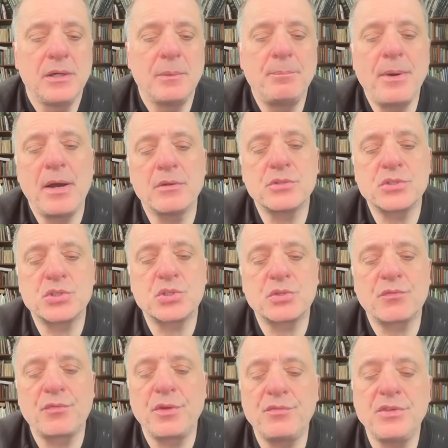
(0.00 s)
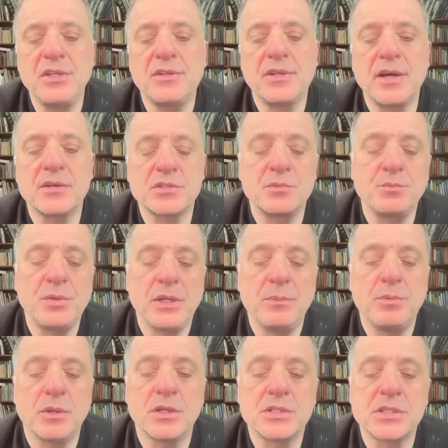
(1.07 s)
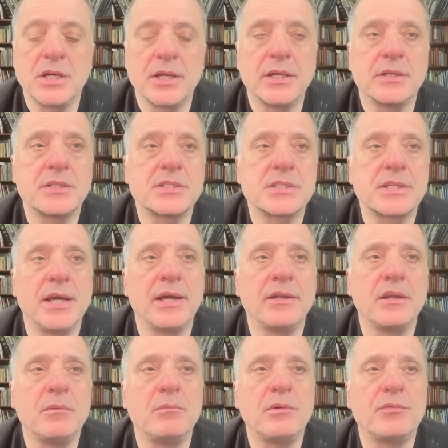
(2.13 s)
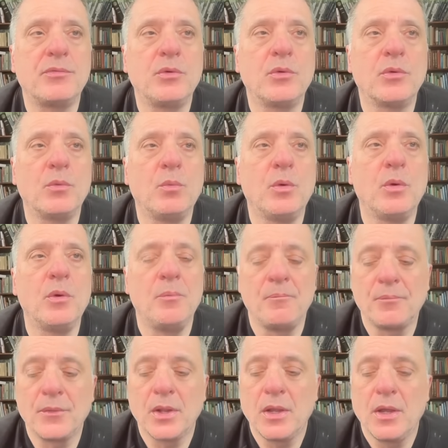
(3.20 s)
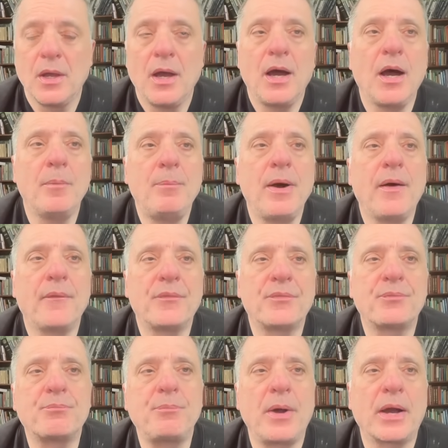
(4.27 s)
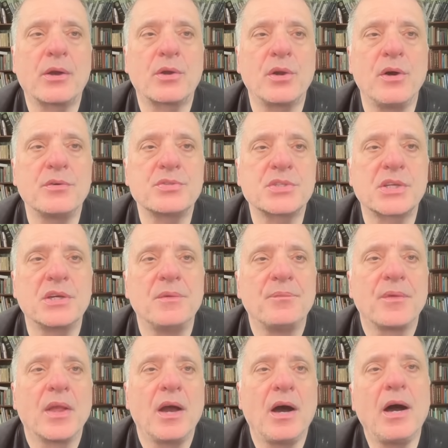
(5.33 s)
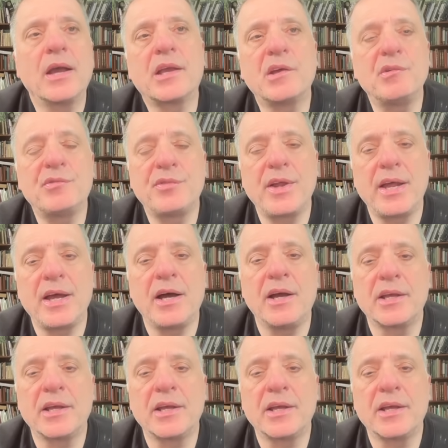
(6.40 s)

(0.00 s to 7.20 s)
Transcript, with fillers: about 50,000 people, as I understand it, before the war. About Pokrovsk, I confess,